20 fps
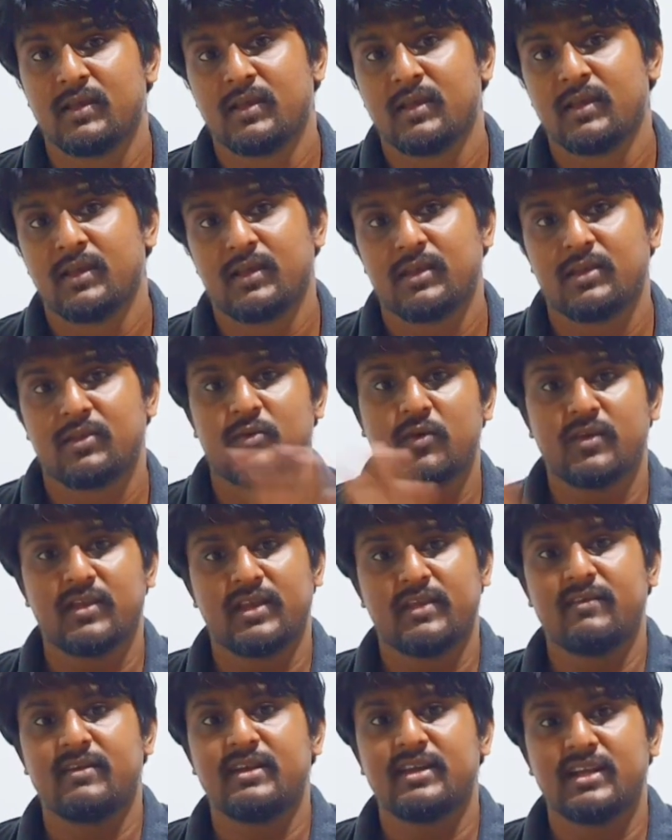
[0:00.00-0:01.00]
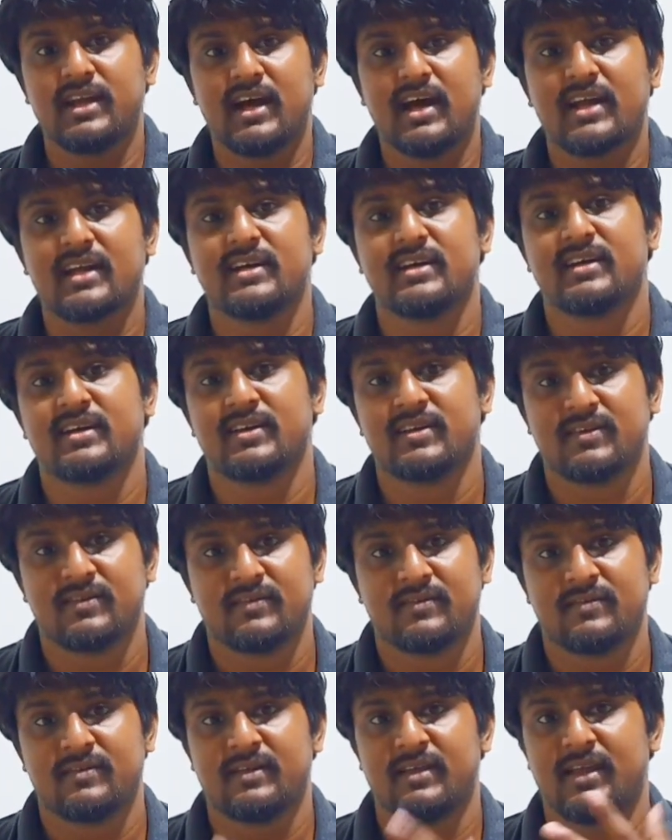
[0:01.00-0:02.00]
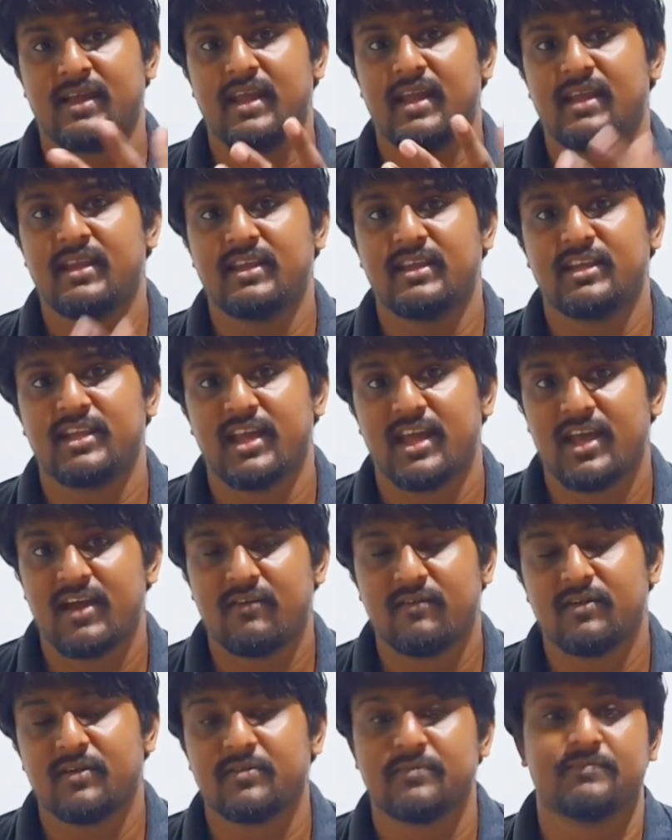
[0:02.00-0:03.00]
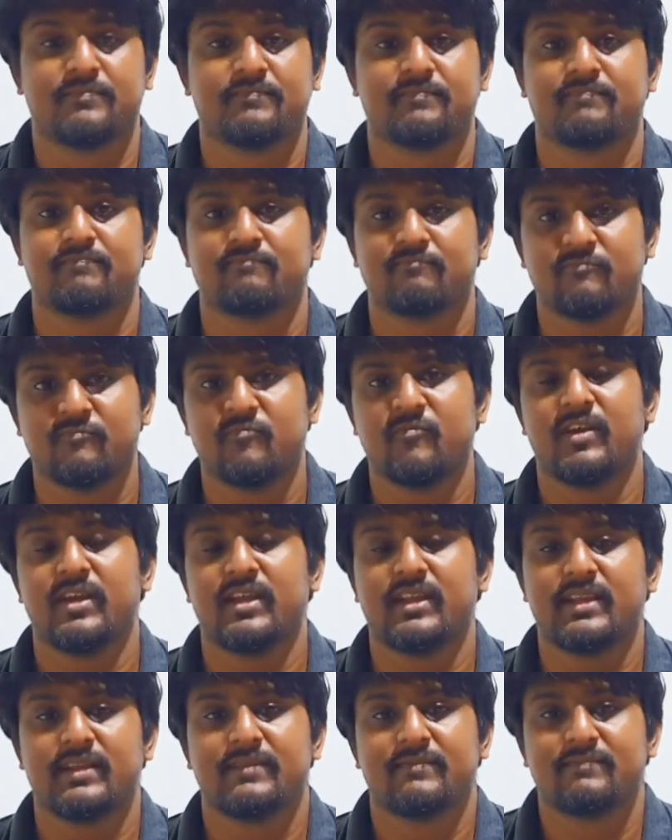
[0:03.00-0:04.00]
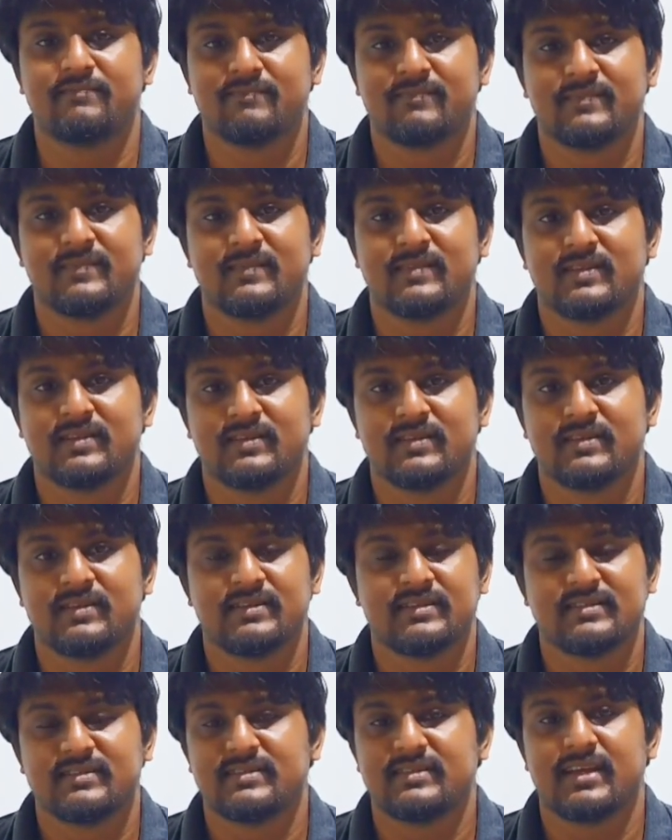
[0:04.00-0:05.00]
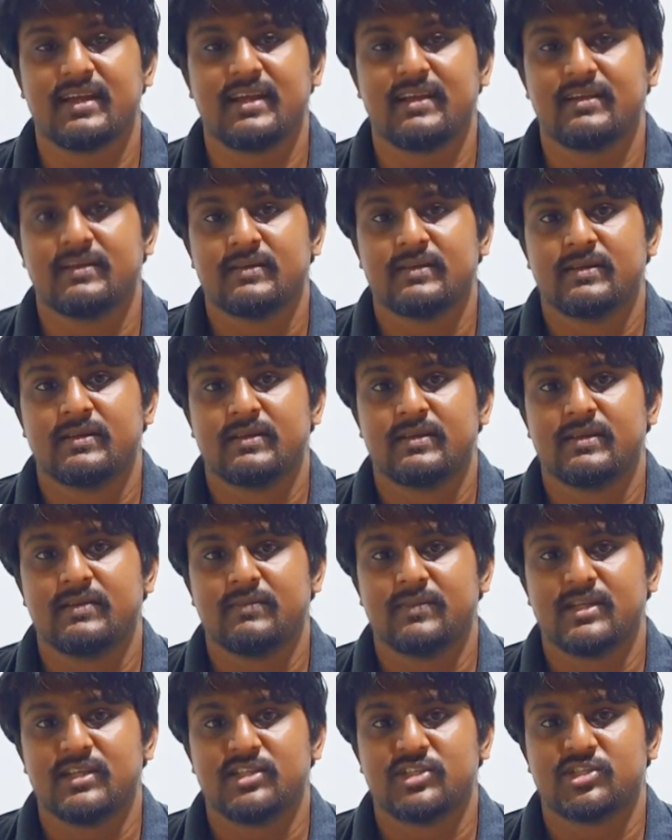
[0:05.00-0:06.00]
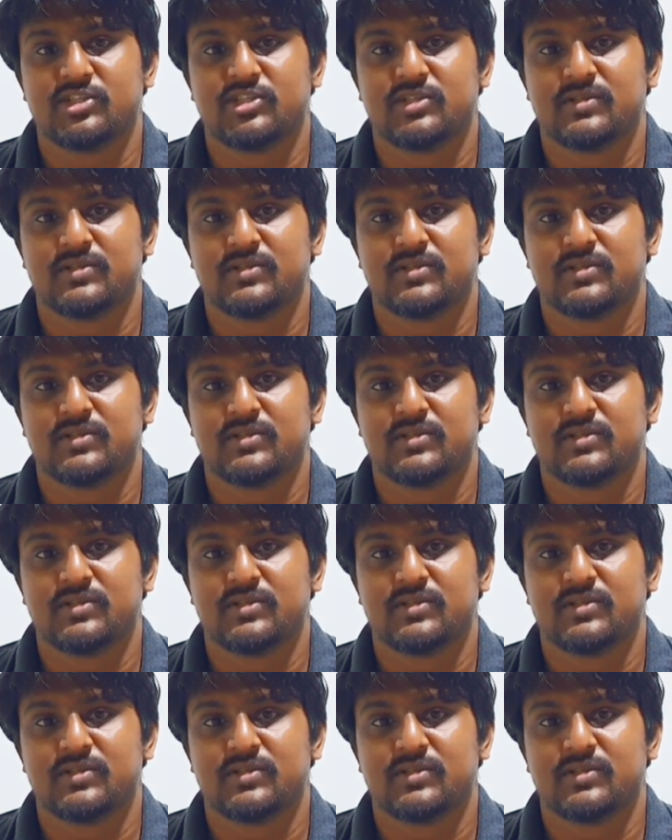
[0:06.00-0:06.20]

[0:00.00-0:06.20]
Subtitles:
is going even darker and it have a very sad image.